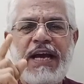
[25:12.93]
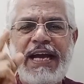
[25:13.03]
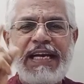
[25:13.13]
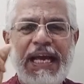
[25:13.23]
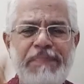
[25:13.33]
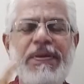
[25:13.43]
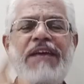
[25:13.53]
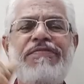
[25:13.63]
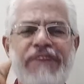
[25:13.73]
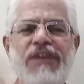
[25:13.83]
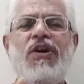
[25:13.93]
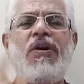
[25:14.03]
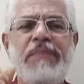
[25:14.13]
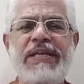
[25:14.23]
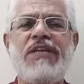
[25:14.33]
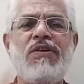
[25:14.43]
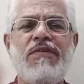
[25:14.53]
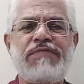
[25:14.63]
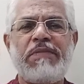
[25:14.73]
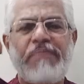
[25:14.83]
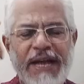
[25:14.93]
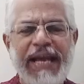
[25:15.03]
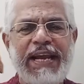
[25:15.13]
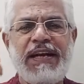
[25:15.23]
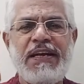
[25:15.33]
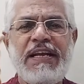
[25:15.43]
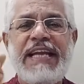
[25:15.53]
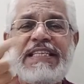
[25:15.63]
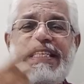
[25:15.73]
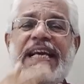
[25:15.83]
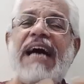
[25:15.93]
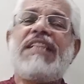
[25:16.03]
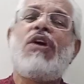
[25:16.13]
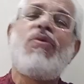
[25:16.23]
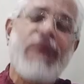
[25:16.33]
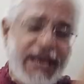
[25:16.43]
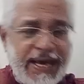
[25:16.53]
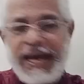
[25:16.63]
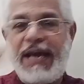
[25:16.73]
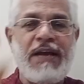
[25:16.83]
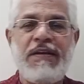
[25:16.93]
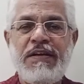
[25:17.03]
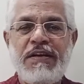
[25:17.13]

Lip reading: an epiphenomenon of the brain. It's the other way.